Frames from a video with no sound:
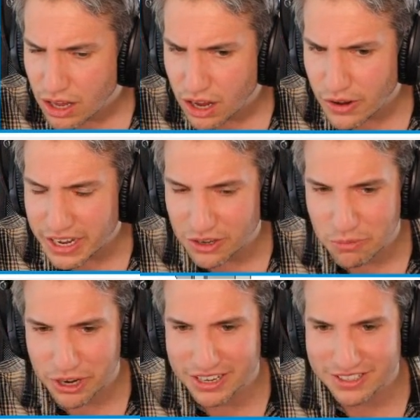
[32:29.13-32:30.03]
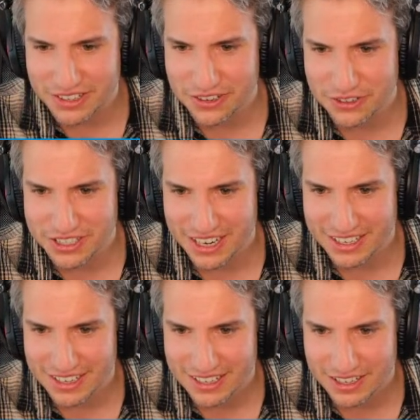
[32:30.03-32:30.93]
Oh yeah, the brick is on the other side.
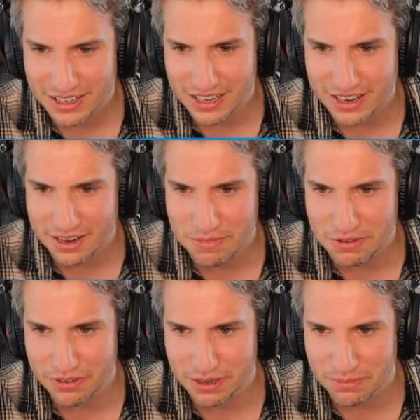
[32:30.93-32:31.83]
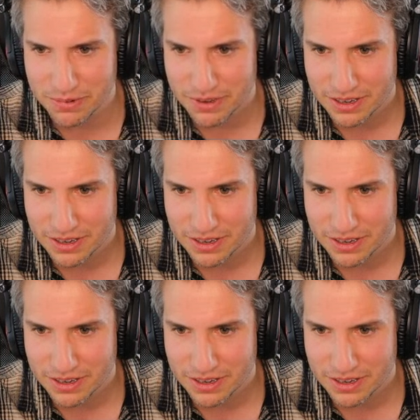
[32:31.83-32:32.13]
Let me flip